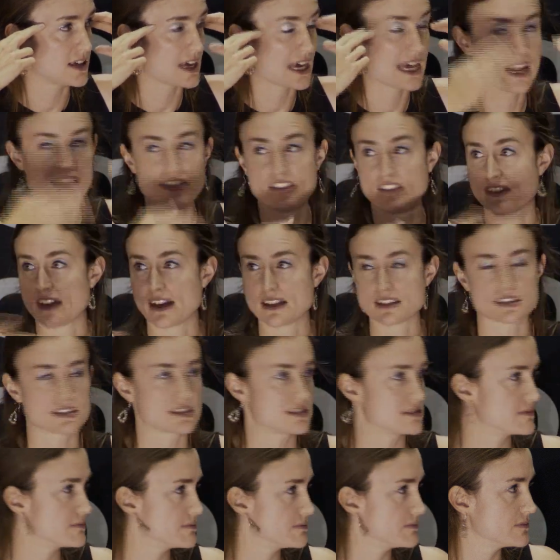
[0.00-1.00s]
And I think
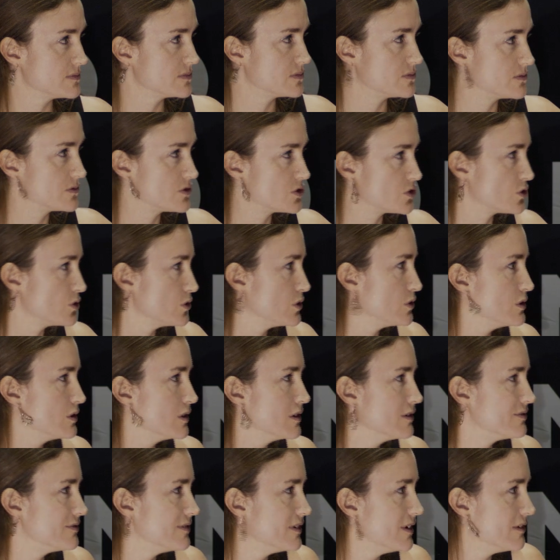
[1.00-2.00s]
that's true
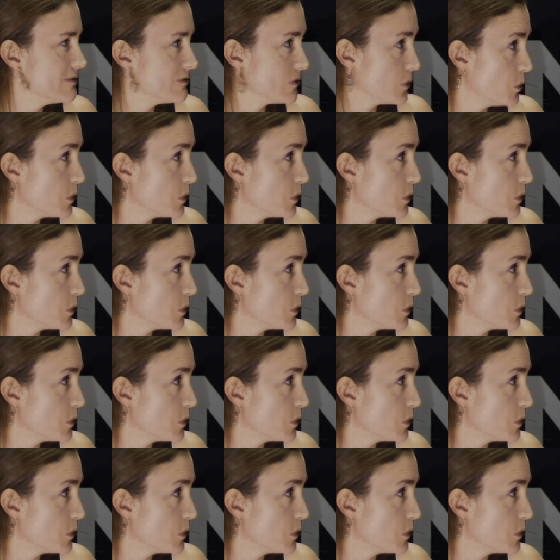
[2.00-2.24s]
of